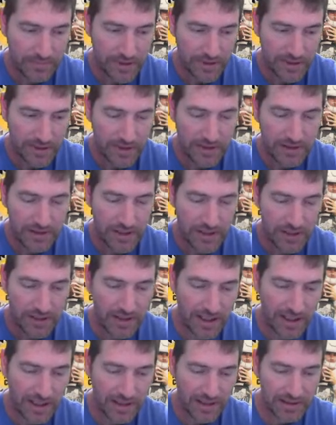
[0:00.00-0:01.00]
DJ
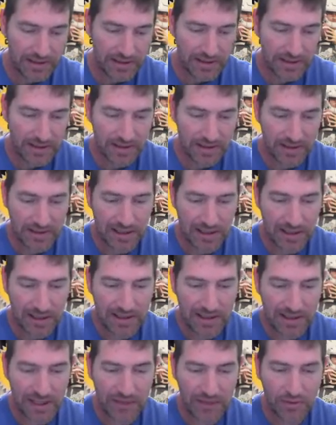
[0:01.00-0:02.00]
Dallas. Next
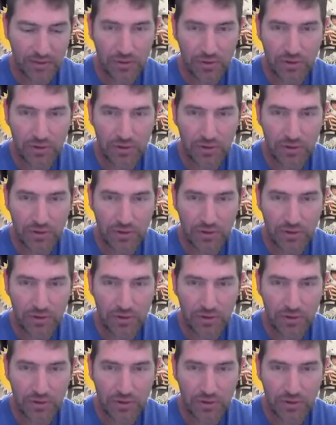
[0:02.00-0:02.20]
level